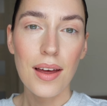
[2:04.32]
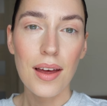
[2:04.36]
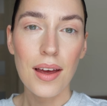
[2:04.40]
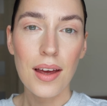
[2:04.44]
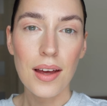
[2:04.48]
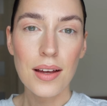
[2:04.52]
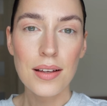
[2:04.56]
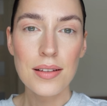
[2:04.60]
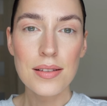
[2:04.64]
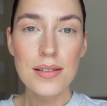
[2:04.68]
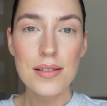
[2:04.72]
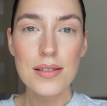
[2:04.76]

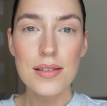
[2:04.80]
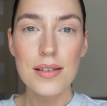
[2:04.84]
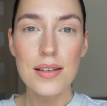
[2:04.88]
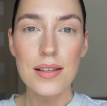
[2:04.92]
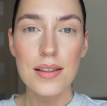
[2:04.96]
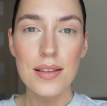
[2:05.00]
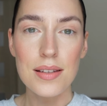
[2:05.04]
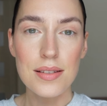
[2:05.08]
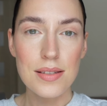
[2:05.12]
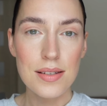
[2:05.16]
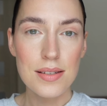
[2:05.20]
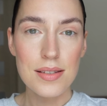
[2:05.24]
And
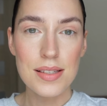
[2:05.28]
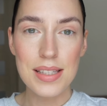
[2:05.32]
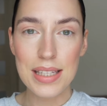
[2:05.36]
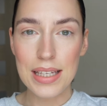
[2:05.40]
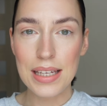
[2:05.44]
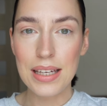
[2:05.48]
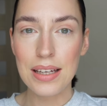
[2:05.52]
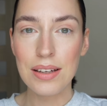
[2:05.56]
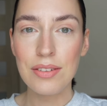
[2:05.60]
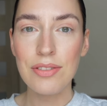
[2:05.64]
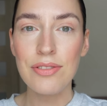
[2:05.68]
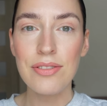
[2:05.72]
this is
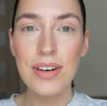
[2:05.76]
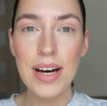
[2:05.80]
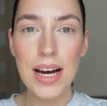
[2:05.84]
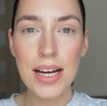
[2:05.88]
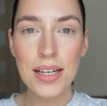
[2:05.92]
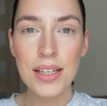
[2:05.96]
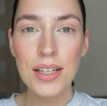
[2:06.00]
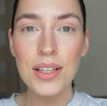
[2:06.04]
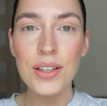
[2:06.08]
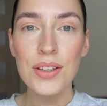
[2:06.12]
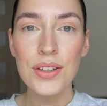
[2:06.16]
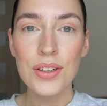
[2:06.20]
the
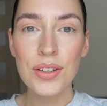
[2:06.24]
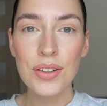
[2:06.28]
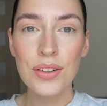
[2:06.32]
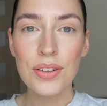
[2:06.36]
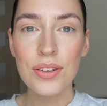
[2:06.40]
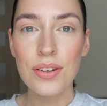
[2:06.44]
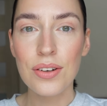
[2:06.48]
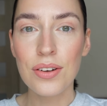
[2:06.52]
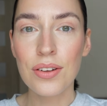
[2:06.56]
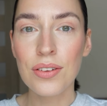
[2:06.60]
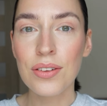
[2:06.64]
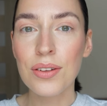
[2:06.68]
final
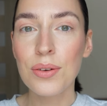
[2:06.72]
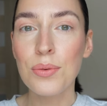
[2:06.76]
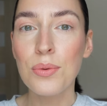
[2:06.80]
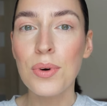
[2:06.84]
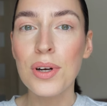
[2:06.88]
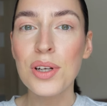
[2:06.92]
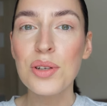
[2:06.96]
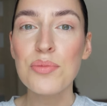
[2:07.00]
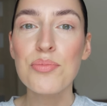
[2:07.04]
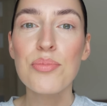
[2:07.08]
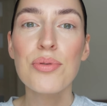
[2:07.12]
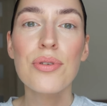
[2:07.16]
look. Only
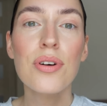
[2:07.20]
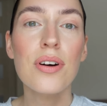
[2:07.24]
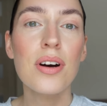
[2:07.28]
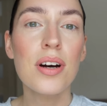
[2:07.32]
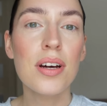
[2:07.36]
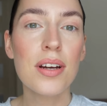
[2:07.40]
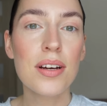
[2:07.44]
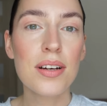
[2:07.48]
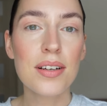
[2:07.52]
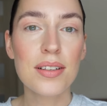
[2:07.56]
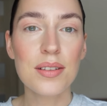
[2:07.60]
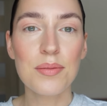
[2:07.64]
one
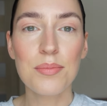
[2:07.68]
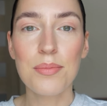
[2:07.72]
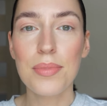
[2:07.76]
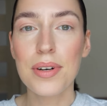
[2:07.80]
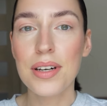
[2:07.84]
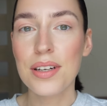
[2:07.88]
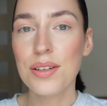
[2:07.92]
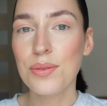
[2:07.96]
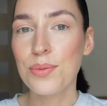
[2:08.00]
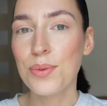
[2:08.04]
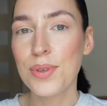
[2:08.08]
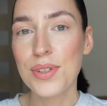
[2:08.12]
product,
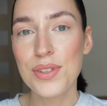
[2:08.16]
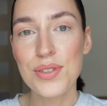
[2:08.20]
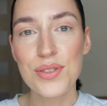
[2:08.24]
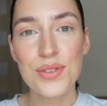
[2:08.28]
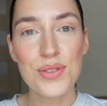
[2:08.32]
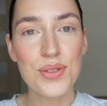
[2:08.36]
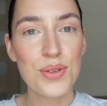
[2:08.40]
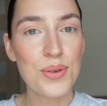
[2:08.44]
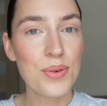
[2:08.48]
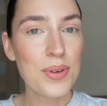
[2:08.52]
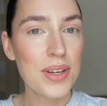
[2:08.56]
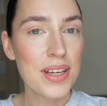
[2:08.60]
but it was
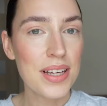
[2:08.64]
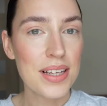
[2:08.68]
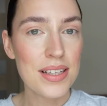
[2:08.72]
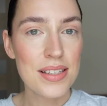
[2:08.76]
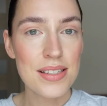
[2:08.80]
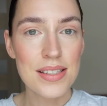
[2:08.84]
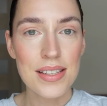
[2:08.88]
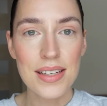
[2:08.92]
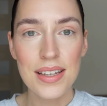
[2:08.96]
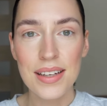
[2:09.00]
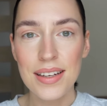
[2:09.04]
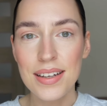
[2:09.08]
so
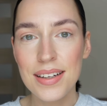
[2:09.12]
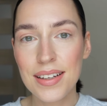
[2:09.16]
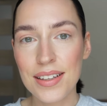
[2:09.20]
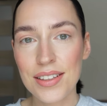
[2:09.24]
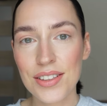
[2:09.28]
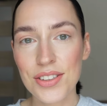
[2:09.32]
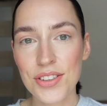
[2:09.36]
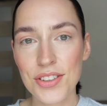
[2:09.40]
easy.